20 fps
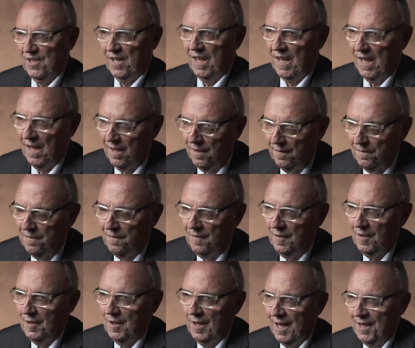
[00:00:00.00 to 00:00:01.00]
arrived,
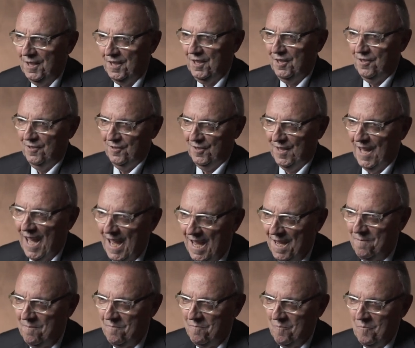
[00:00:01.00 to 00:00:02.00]
I need
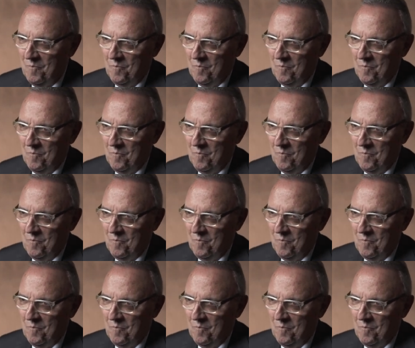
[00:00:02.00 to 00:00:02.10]
time